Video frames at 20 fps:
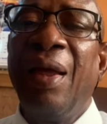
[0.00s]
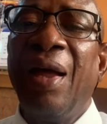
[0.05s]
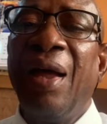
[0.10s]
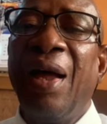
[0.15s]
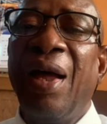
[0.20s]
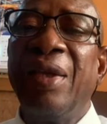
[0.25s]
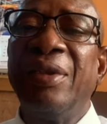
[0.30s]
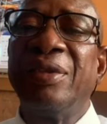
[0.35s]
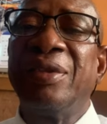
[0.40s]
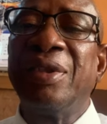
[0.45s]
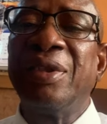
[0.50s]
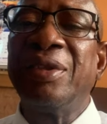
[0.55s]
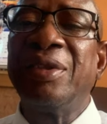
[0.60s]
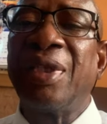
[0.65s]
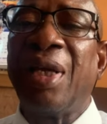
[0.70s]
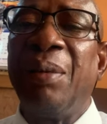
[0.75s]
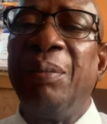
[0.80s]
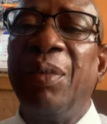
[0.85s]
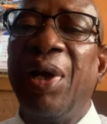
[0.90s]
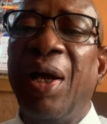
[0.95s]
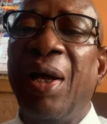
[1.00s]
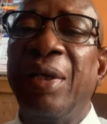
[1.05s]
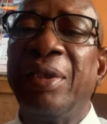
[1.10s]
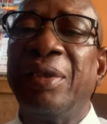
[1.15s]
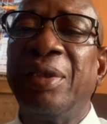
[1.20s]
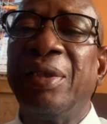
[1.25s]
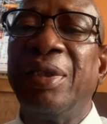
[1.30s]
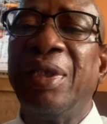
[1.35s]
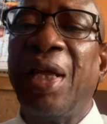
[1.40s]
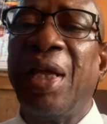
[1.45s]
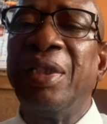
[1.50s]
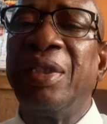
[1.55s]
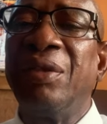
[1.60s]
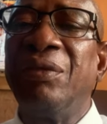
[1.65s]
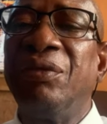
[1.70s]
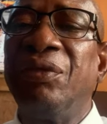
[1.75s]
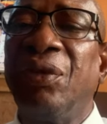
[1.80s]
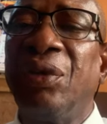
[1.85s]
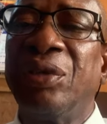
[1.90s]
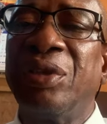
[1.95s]
Aziz Ahmad,
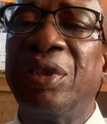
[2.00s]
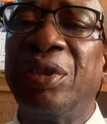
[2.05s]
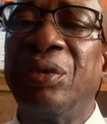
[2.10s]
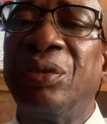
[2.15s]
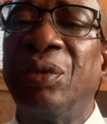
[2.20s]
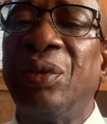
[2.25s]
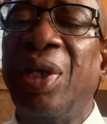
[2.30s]
nineteen fourteen to